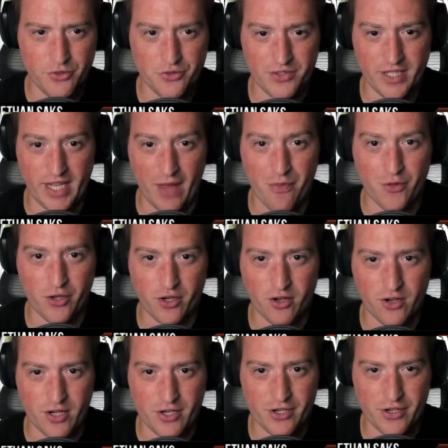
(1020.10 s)
just get the
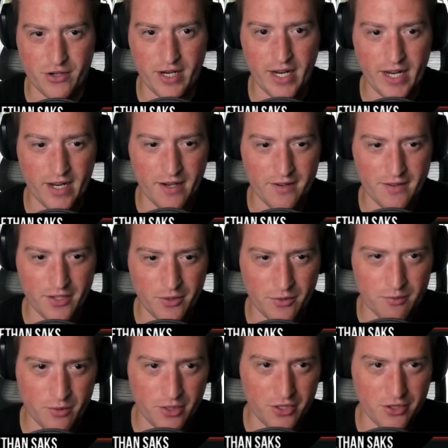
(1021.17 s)
card into your hand that you would
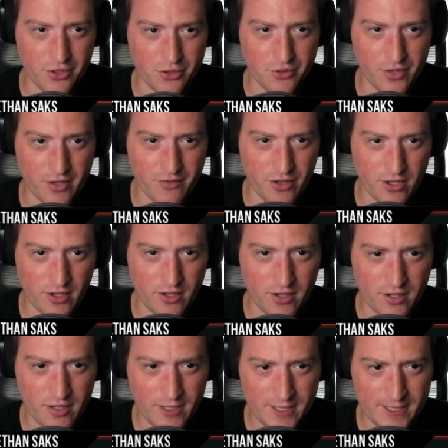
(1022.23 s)
put into your graveyard.
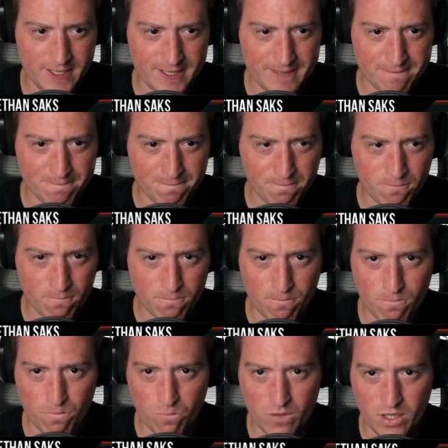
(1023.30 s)

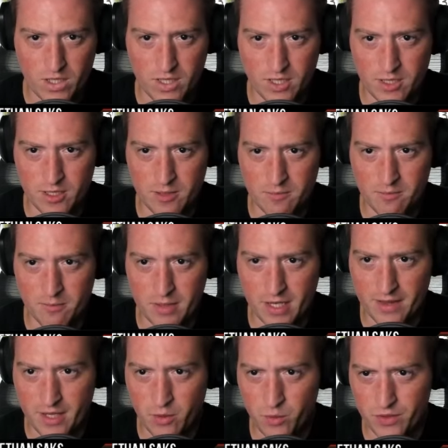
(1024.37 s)
Um, but I
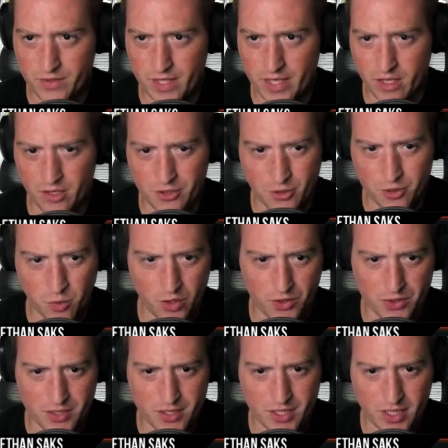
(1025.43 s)
think we'll take Underwater
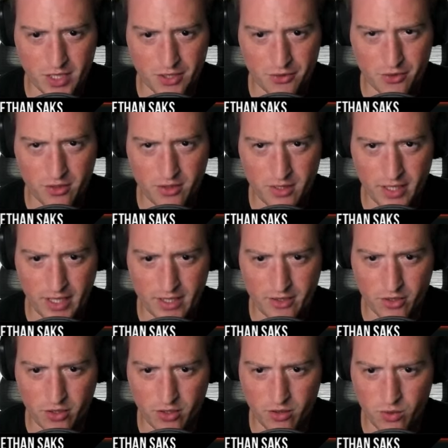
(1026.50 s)
Tunnel and
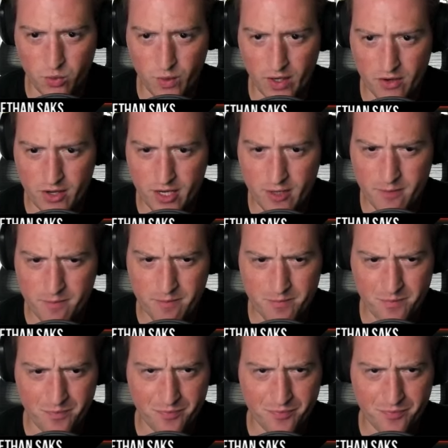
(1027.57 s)
Aquarium.